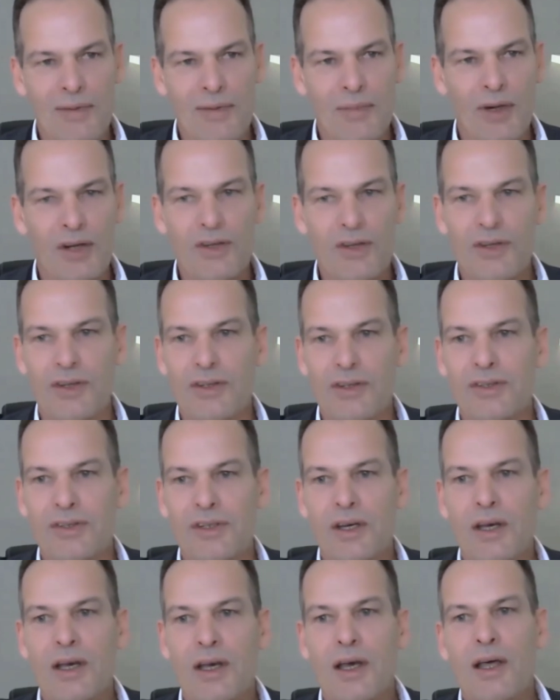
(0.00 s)

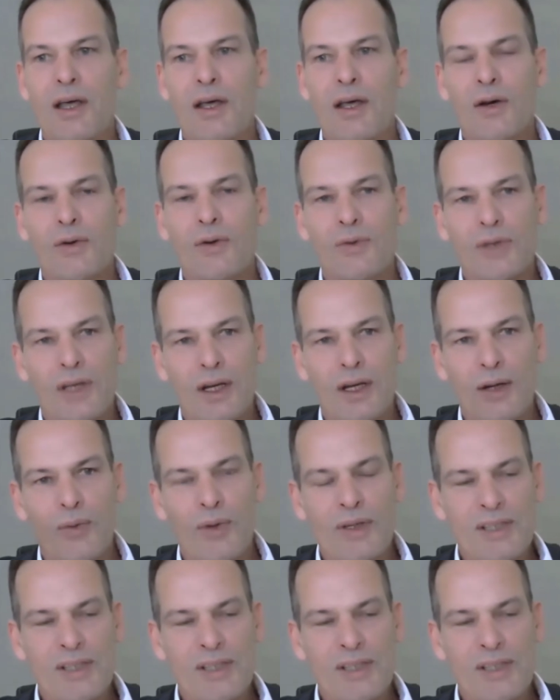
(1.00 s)
emotions. You know, when